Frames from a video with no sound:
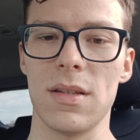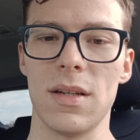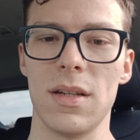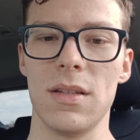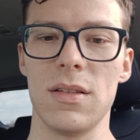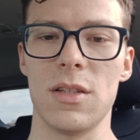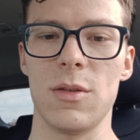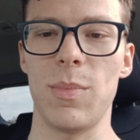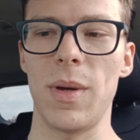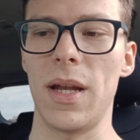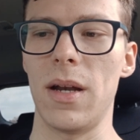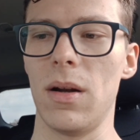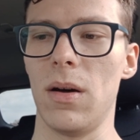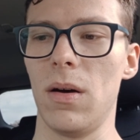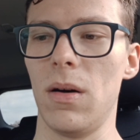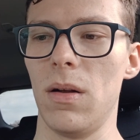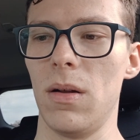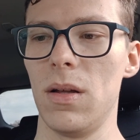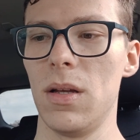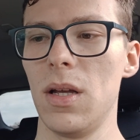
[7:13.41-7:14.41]
I didn't spend
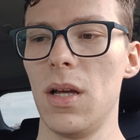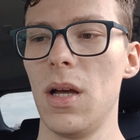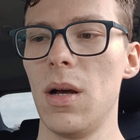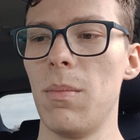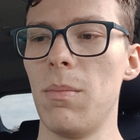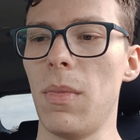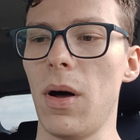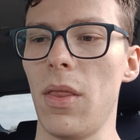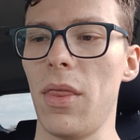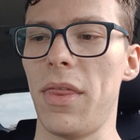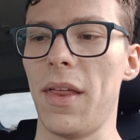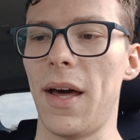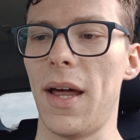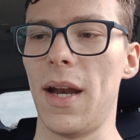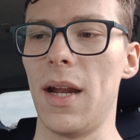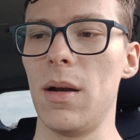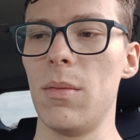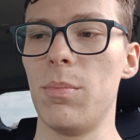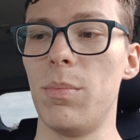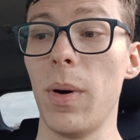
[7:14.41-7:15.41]
all month on
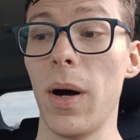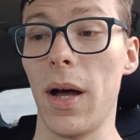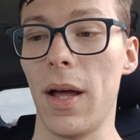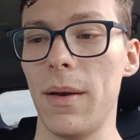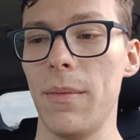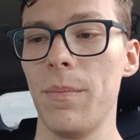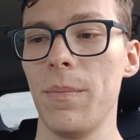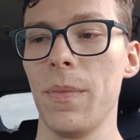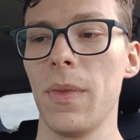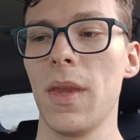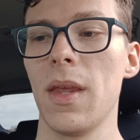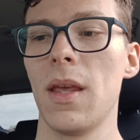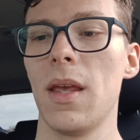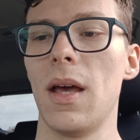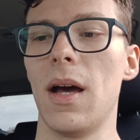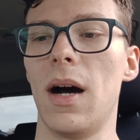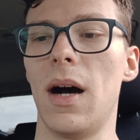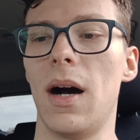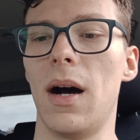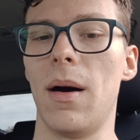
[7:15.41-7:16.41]
it. But
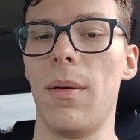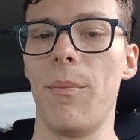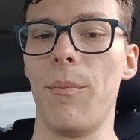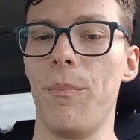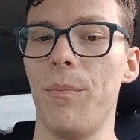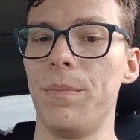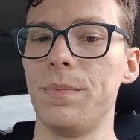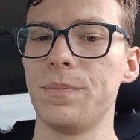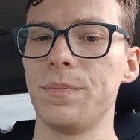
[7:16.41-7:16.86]
I